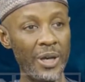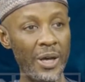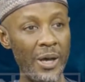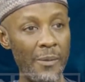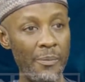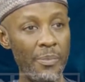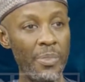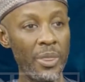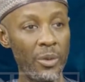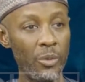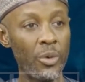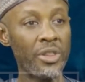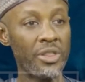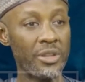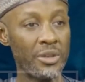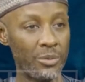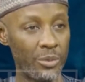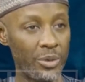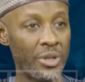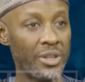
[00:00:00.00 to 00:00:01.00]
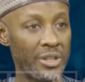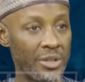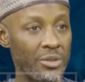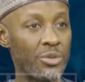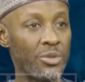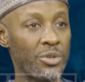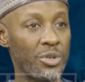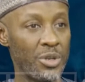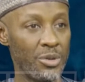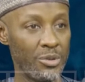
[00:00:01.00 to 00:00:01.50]
um, was it was
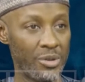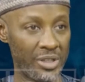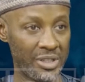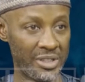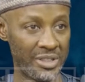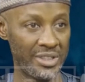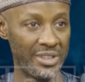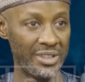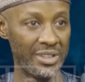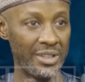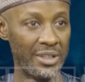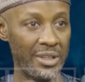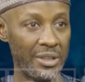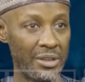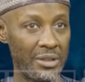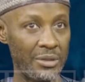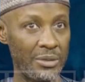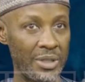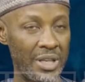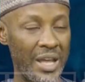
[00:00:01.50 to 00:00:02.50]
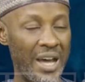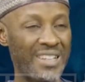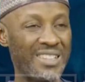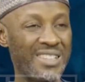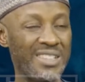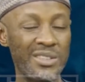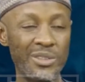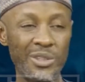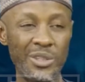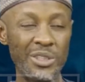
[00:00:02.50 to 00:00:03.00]
introduced, mm-hmm. so that
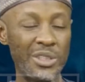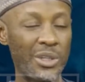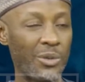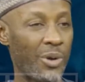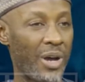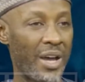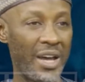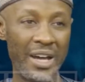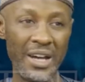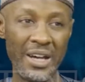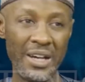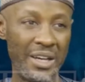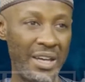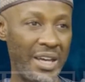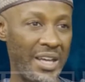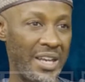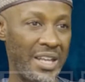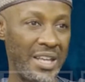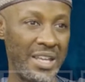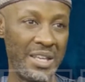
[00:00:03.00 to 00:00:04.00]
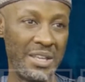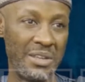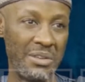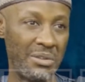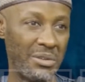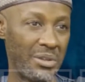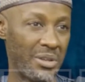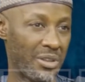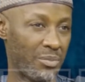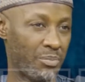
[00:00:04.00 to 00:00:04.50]
did not require any
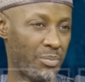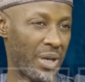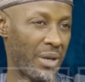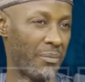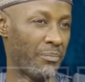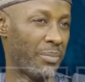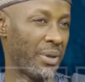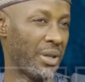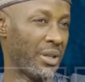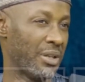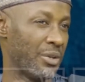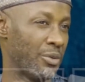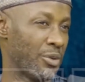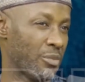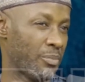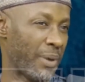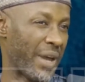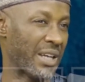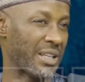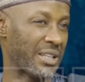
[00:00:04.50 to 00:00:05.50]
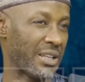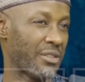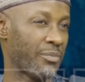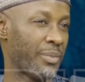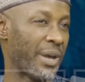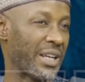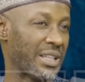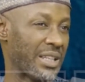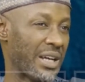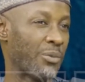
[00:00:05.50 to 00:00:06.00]
spe you know, Limited,
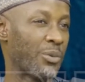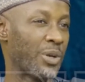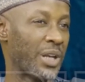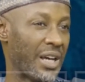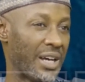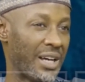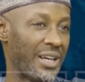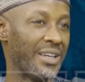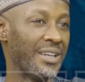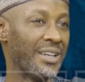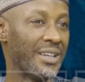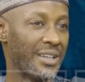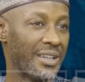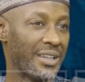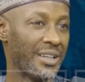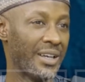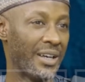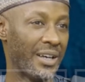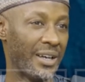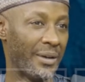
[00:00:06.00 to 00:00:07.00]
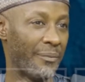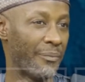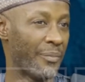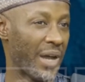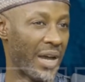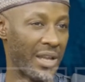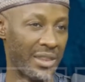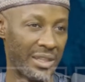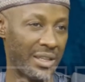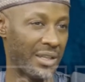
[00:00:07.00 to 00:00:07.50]
spectacular no um,
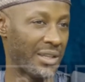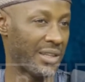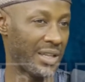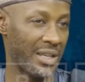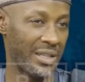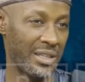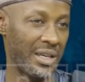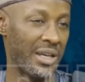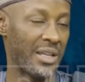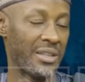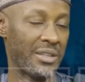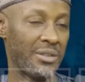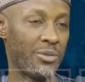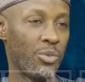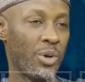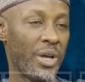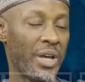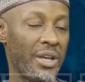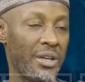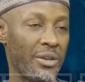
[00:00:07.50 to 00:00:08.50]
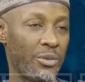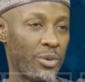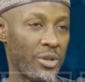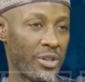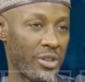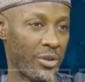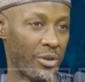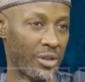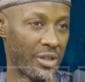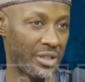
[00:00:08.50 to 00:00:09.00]
so assets as, as it were. It mm. was
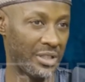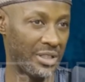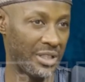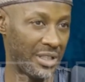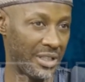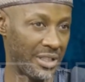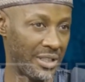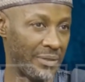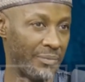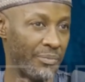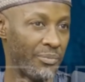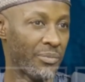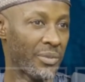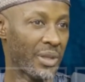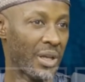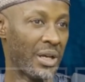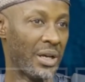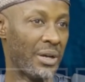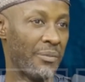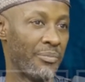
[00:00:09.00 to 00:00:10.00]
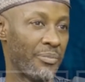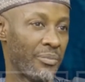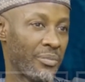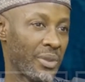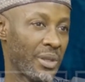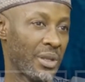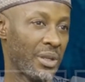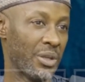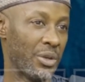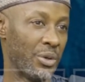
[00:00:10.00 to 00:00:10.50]
just the
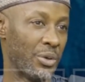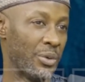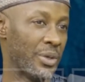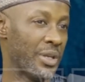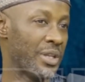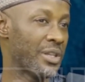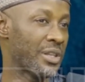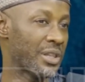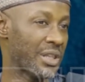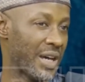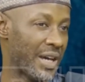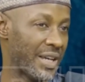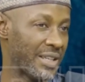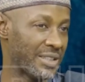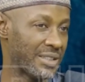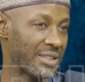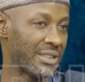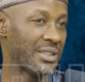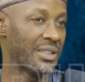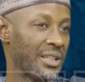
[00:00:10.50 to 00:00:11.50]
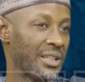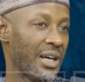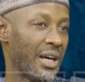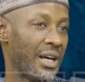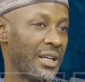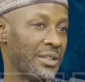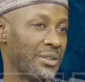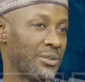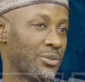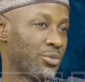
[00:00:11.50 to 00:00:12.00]
um, you know insight
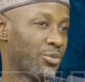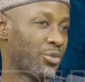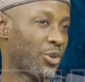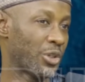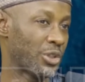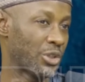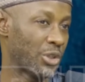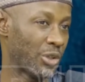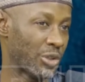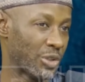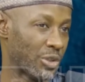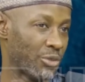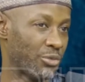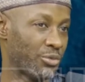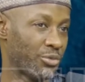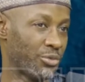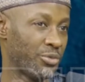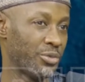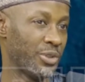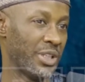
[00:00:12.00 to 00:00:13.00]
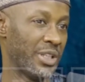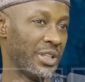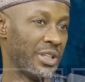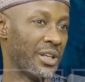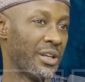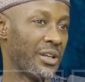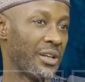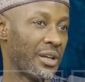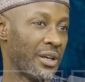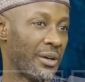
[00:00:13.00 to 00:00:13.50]
and forethought of the
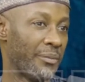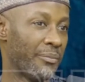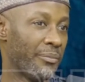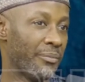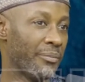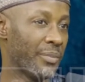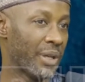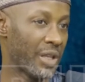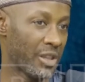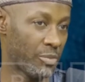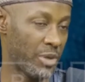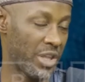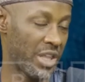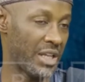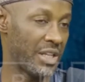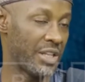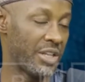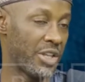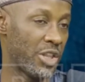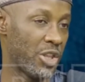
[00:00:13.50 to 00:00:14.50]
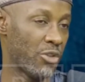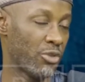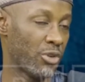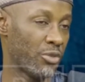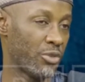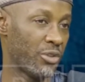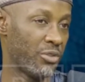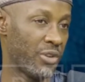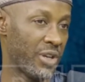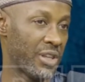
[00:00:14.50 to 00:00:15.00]
um, especially the Chief
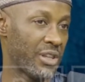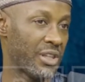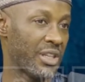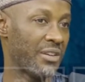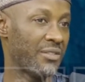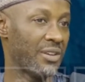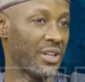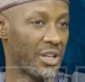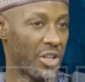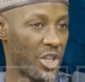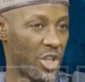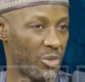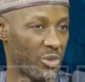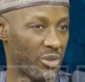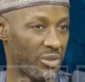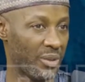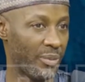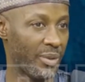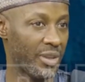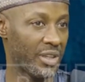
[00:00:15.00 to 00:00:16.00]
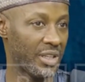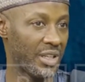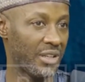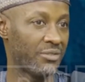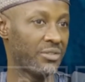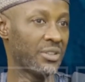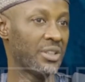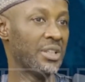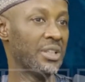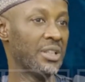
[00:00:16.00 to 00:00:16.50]
of Defence Staff and the Chief of Army Staff,
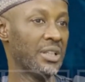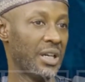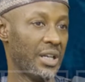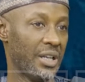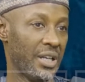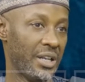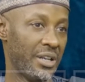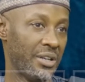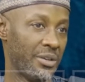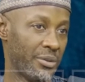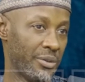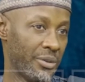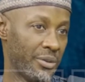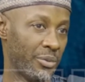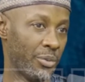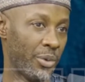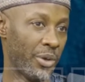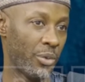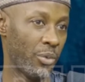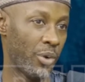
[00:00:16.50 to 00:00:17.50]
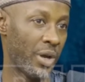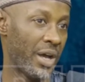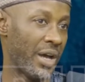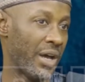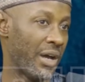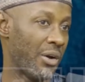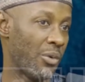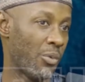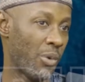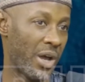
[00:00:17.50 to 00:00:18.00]
mm. and then the we,
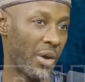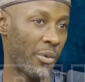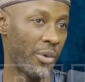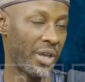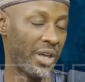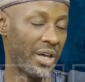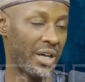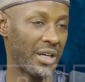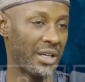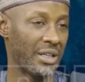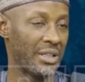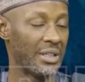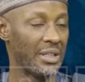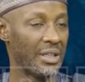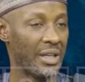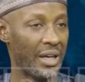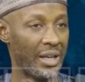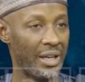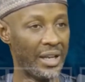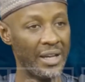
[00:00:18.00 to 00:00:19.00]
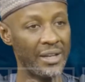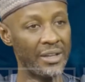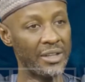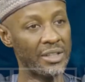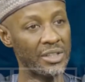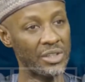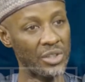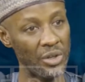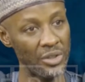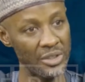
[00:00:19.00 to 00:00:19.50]
where where we are at that. The
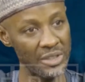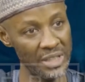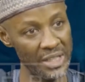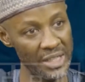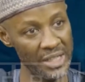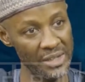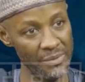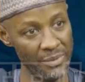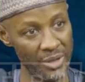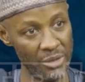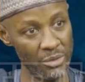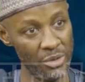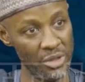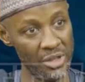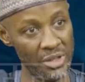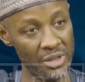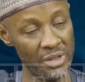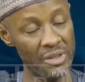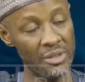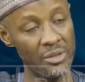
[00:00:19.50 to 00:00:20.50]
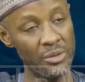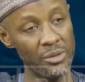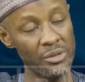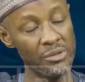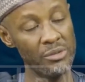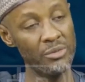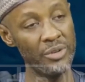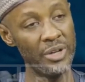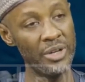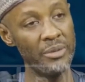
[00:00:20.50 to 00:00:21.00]
third element, which is mm.
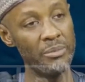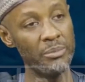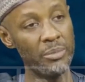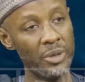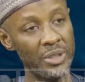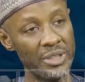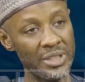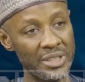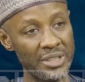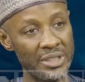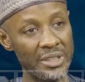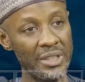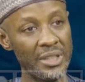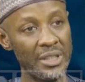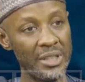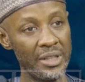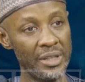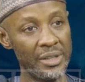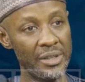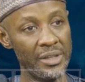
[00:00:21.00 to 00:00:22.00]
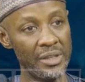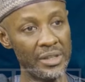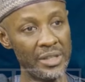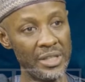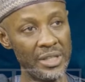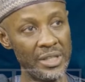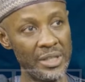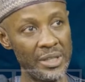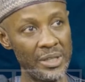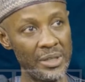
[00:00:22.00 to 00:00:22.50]
also very important, is
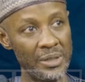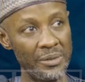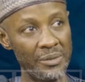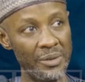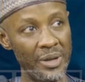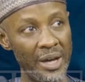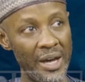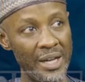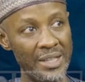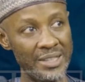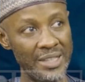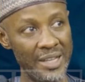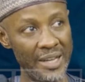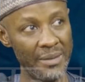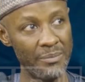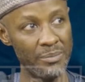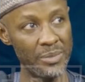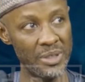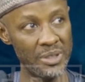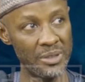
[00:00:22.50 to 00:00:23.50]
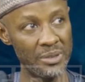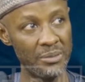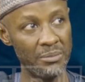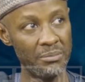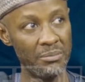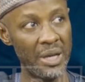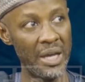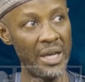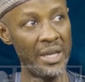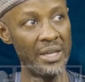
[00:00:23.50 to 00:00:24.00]
the attempt
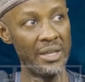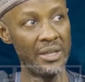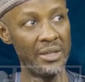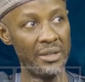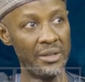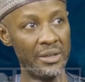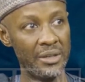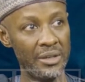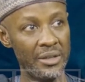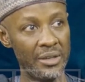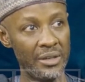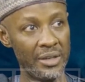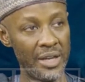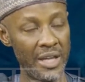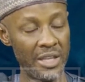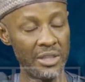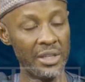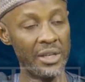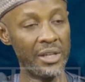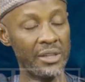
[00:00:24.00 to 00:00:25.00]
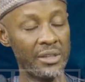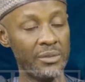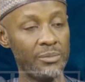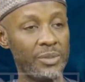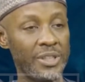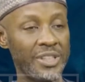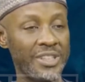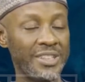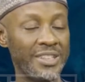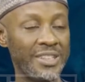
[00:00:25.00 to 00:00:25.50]
by the National
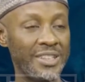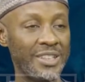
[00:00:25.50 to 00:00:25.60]
Assembly